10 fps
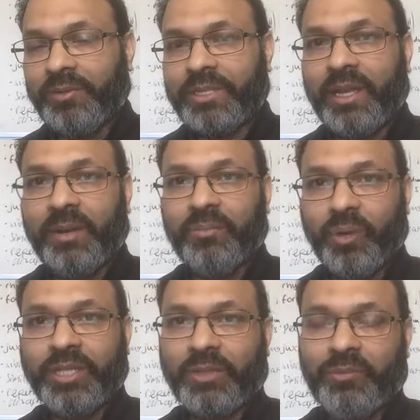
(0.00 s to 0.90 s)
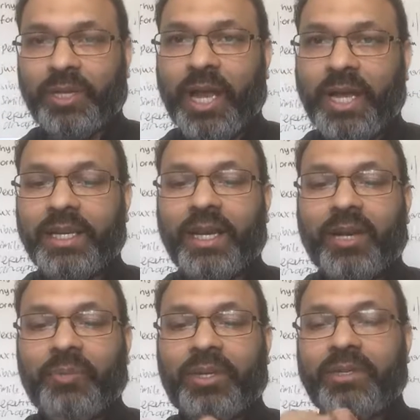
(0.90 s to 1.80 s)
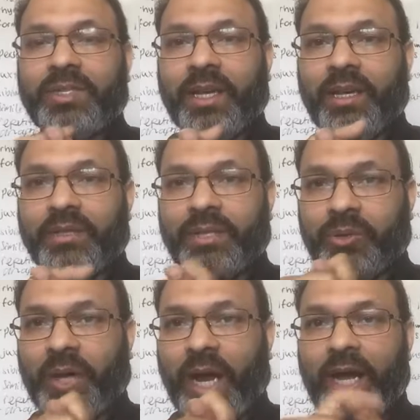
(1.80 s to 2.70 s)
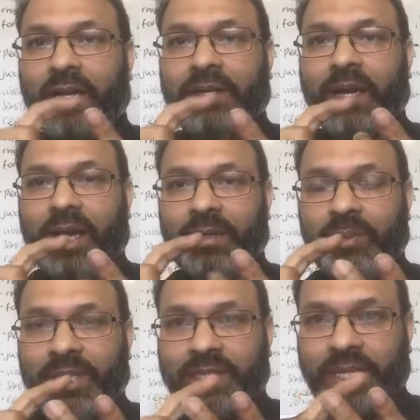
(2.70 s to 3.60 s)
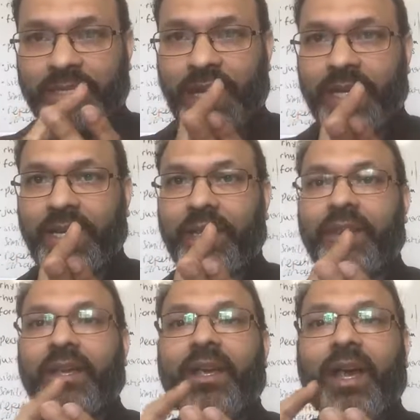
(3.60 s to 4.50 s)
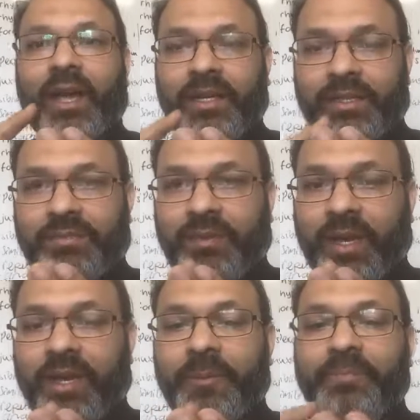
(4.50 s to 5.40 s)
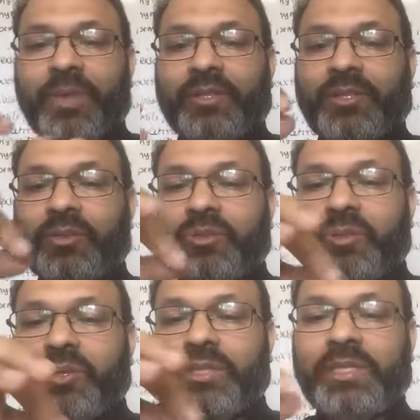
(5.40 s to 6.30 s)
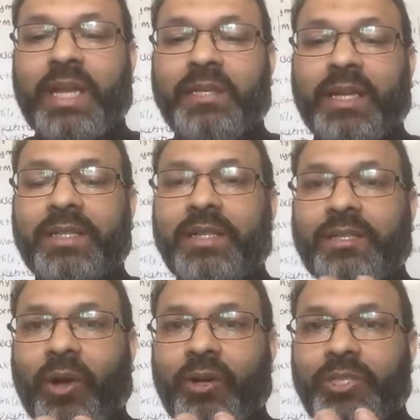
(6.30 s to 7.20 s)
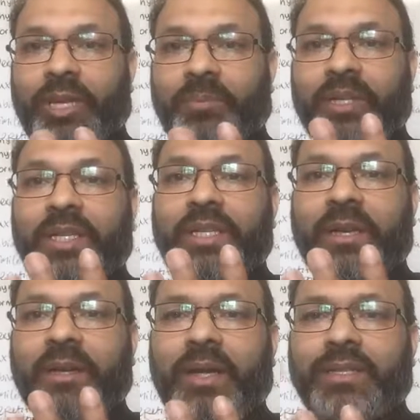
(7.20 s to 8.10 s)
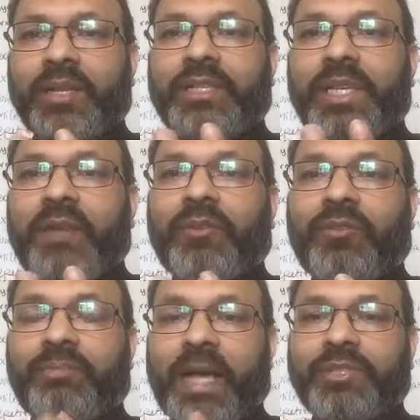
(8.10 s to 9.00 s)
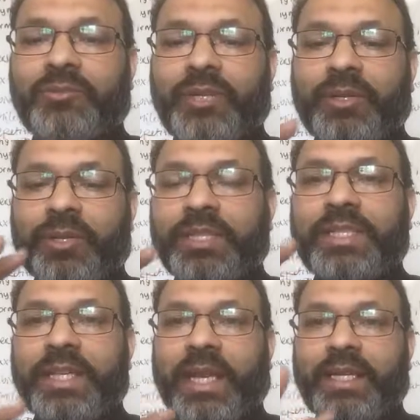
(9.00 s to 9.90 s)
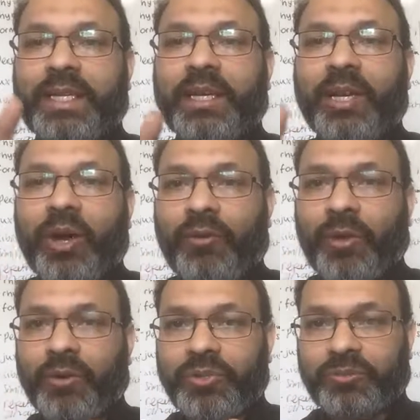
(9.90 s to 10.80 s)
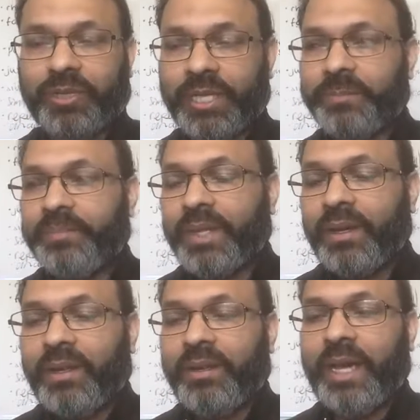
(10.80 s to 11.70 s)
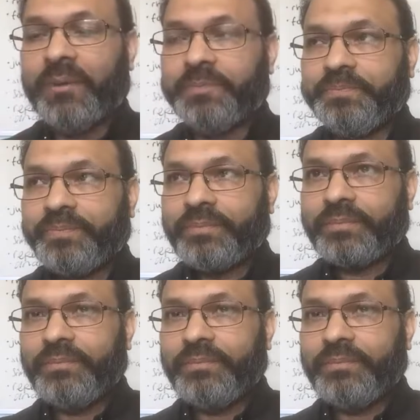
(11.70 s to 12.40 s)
Islam, which, if we like, we can say it's the Quran, and we can say it's the Hadith, and it's fiqh. So to attain scholarship, you need a certain level of mastery or understanding of those 3. Now,